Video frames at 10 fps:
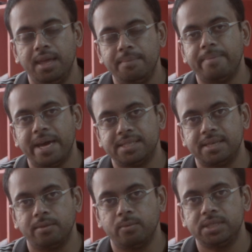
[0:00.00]

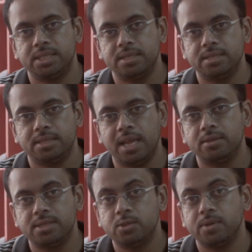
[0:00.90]
impacting, which is now
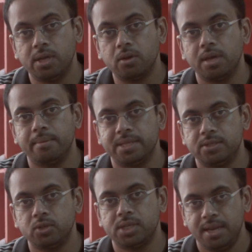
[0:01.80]
since we're talking about
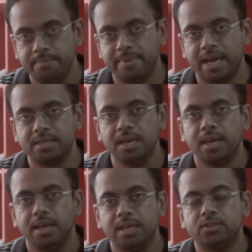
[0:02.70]
social impact,
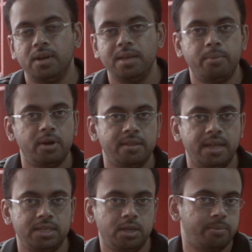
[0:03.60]
it's really important
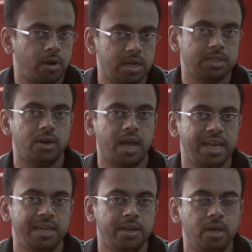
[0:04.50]
that your product or your
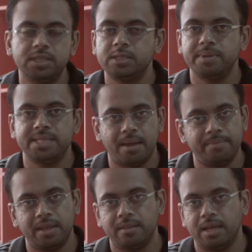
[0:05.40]
idea not just be
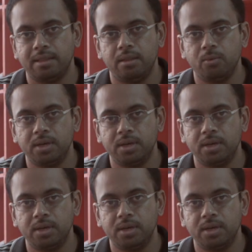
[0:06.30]
something that the